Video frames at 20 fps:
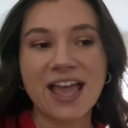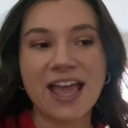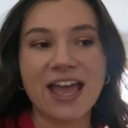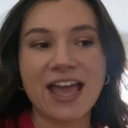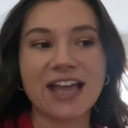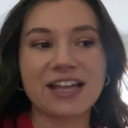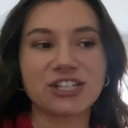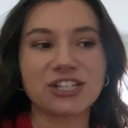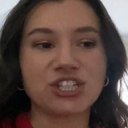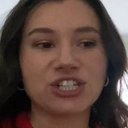
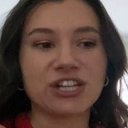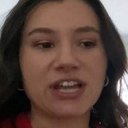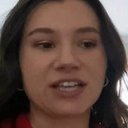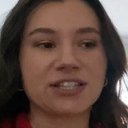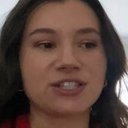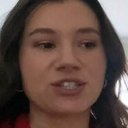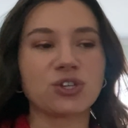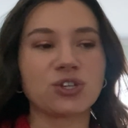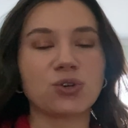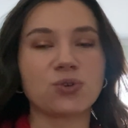and she has
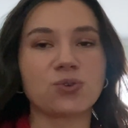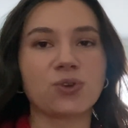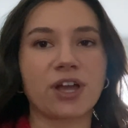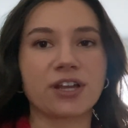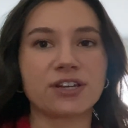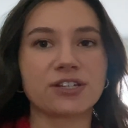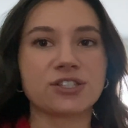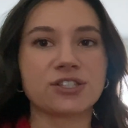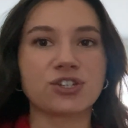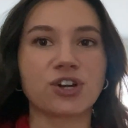to go
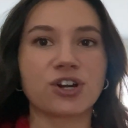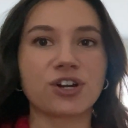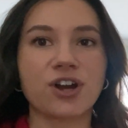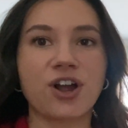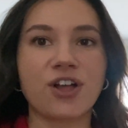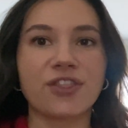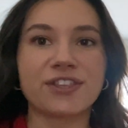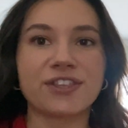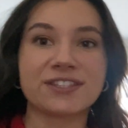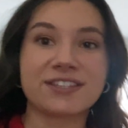kind of start
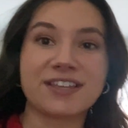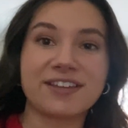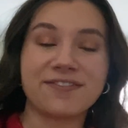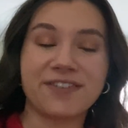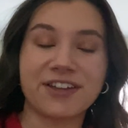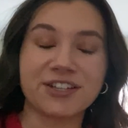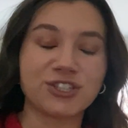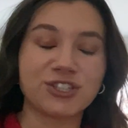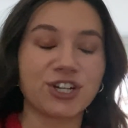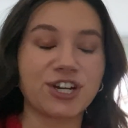on this
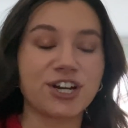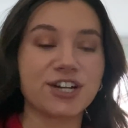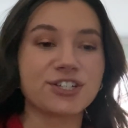adventure.